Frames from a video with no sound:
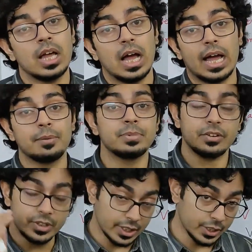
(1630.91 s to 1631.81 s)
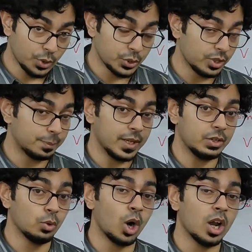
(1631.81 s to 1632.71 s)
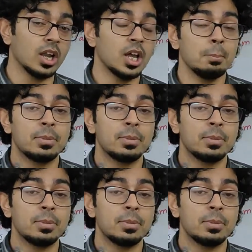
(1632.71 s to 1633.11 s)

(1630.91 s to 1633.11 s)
I am definitely going to reply you all.